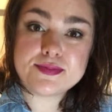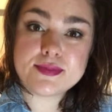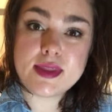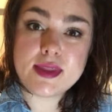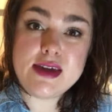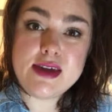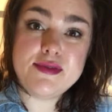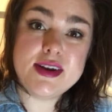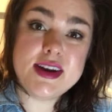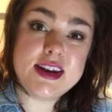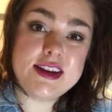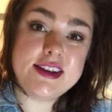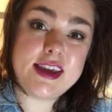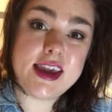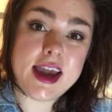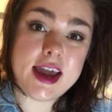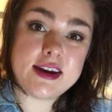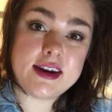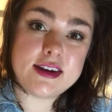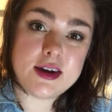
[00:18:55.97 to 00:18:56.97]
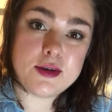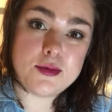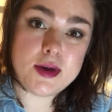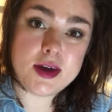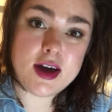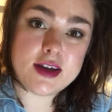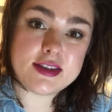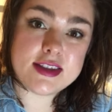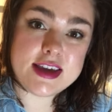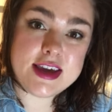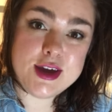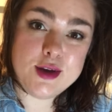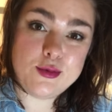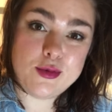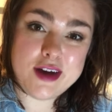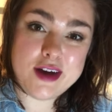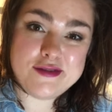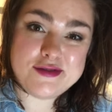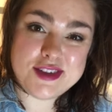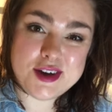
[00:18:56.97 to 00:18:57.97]
Even in Canada, we got the heat
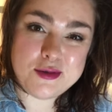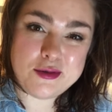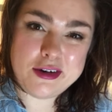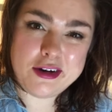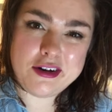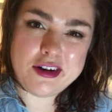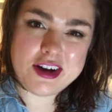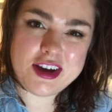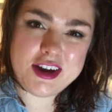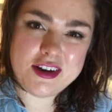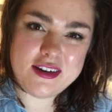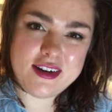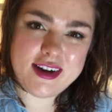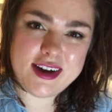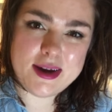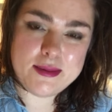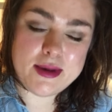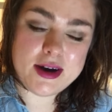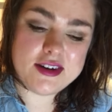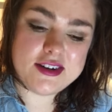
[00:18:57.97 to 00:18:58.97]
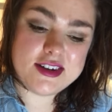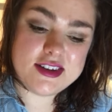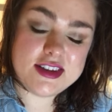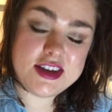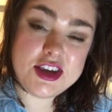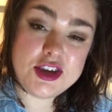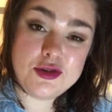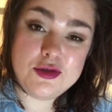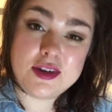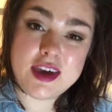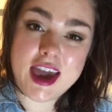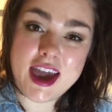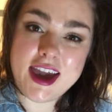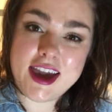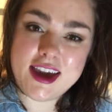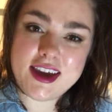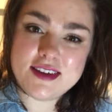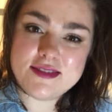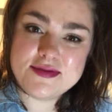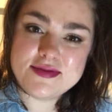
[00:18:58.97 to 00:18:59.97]
wave that we were hearing about in the UK.